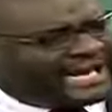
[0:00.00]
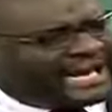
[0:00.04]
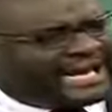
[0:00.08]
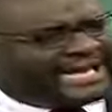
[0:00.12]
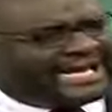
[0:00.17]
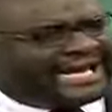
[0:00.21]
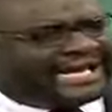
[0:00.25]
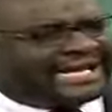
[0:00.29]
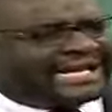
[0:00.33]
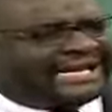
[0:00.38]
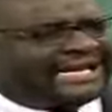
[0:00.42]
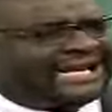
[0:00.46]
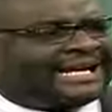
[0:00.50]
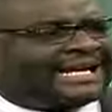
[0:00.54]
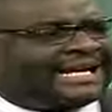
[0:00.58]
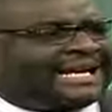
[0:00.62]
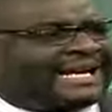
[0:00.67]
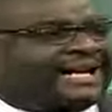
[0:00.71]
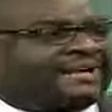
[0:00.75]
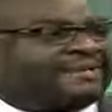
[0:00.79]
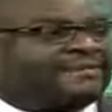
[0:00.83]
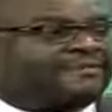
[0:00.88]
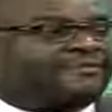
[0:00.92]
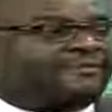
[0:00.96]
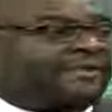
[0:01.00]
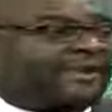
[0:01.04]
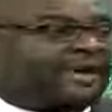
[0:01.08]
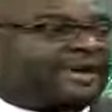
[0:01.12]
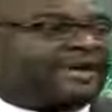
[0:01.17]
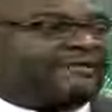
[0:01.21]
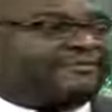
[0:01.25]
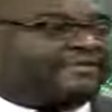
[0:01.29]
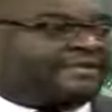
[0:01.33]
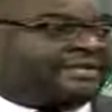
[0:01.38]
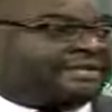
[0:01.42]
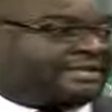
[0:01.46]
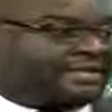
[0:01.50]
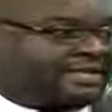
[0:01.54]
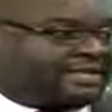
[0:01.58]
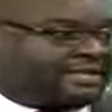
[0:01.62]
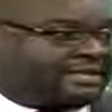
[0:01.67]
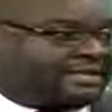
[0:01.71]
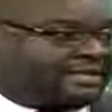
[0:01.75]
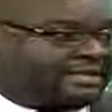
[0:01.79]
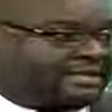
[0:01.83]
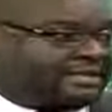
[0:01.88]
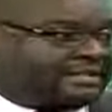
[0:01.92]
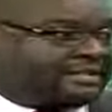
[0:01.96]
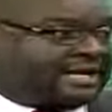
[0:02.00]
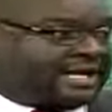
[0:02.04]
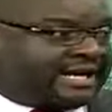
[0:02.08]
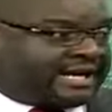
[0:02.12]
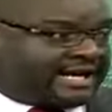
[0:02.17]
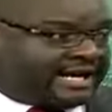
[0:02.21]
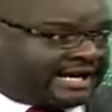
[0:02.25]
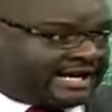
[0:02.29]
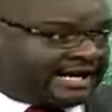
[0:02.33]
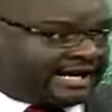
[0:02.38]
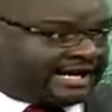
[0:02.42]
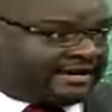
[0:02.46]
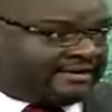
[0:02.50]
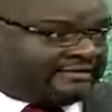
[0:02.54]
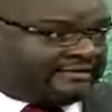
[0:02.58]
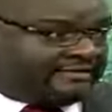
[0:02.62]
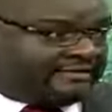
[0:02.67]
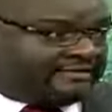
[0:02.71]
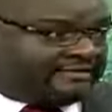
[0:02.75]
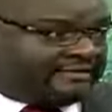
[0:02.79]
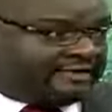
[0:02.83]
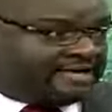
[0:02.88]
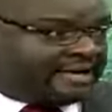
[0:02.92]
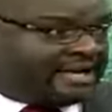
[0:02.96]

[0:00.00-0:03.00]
and I can account for everything that I have.